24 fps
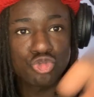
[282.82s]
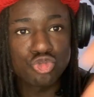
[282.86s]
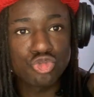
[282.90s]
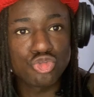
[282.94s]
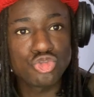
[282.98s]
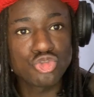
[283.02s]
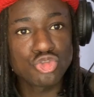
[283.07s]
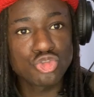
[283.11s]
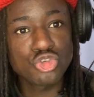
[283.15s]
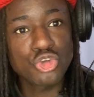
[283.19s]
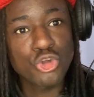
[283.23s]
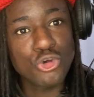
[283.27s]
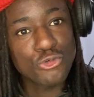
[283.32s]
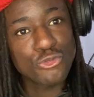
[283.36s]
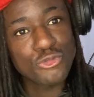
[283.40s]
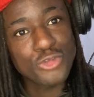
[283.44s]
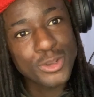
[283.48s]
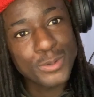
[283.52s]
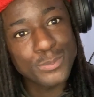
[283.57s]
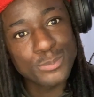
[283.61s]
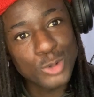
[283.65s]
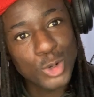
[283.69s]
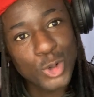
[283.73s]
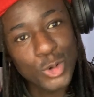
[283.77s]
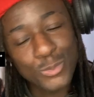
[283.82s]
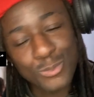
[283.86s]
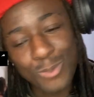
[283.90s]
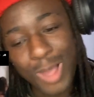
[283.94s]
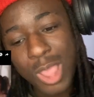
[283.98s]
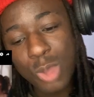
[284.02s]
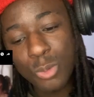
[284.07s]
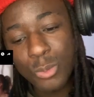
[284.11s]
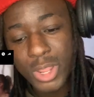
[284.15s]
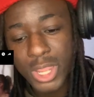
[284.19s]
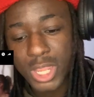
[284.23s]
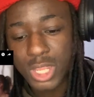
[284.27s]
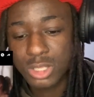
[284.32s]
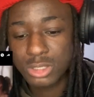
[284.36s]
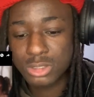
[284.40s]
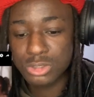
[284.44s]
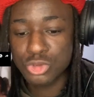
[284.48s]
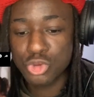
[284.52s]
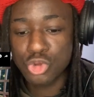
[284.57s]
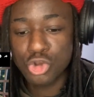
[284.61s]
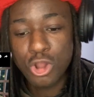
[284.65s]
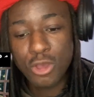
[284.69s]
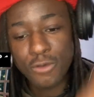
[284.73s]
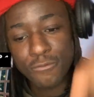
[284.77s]
You know if it block my way.
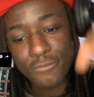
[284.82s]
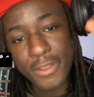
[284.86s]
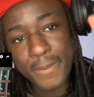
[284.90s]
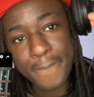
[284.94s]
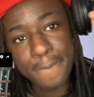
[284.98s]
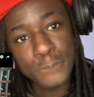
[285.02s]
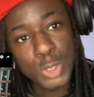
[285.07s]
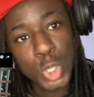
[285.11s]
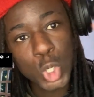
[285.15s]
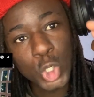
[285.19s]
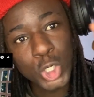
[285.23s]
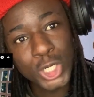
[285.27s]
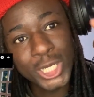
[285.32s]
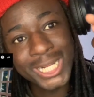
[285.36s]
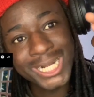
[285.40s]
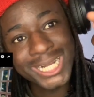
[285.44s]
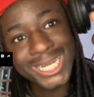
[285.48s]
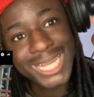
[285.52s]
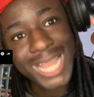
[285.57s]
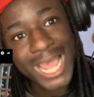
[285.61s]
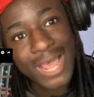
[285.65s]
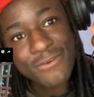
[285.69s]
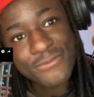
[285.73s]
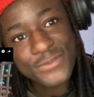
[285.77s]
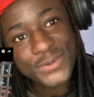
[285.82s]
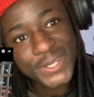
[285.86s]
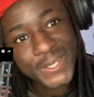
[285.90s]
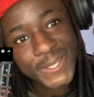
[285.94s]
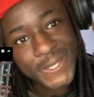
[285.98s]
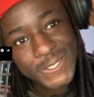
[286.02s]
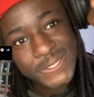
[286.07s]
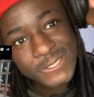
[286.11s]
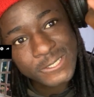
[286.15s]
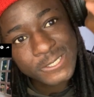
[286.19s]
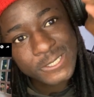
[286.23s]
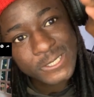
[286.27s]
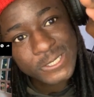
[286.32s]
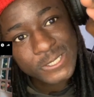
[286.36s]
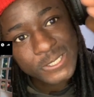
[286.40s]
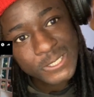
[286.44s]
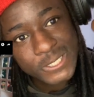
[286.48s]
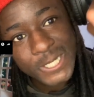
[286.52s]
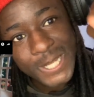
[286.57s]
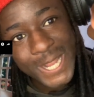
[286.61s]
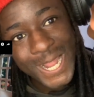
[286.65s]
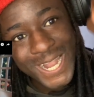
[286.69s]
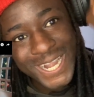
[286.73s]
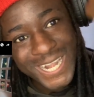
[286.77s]
You know if it block Africans
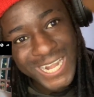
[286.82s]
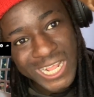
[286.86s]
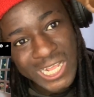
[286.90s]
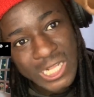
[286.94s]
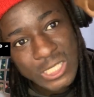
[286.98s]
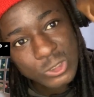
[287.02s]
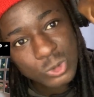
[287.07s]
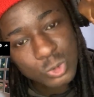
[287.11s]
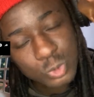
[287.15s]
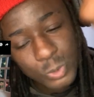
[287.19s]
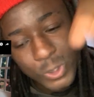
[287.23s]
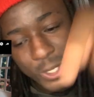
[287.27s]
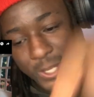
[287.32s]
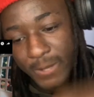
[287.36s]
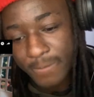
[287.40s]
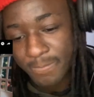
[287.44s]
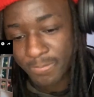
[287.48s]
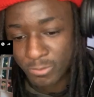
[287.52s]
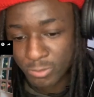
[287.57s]
Rihanna's way.